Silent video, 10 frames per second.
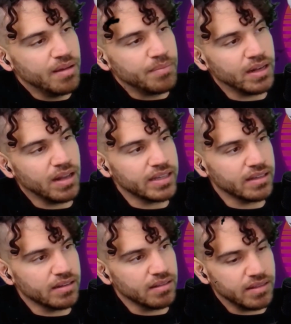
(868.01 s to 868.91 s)
But like,
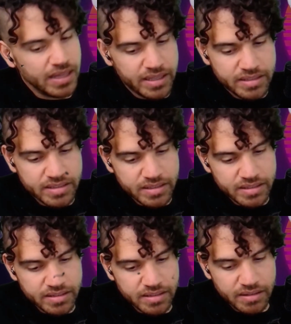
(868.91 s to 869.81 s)

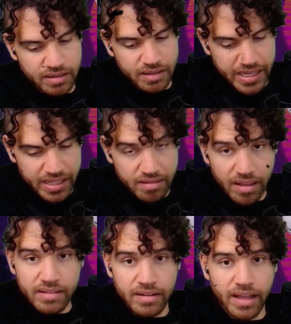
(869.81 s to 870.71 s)
this leads
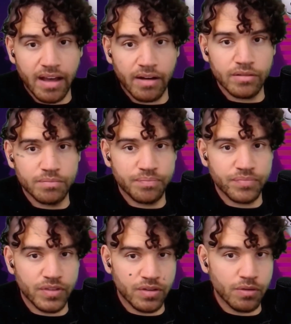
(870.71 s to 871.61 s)
us now
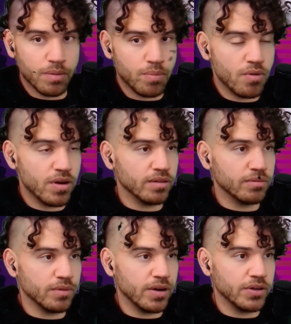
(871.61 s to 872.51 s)
to a point
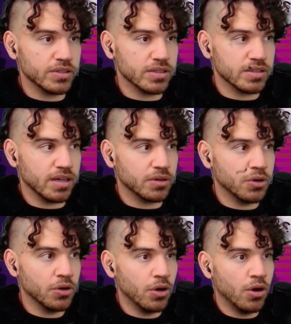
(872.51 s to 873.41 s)
where it's just like,
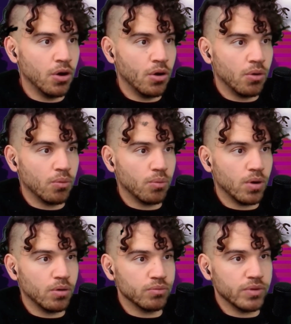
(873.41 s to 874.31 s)

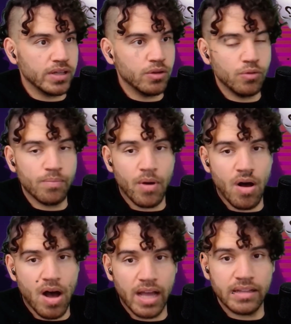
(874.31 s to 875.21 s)
well, really, who's
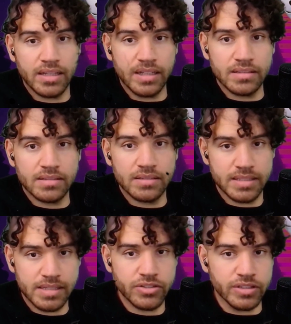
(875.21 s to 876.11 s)
behind these
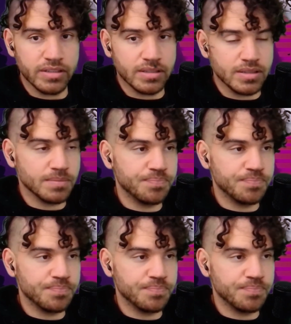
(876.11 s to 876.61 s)
decisions?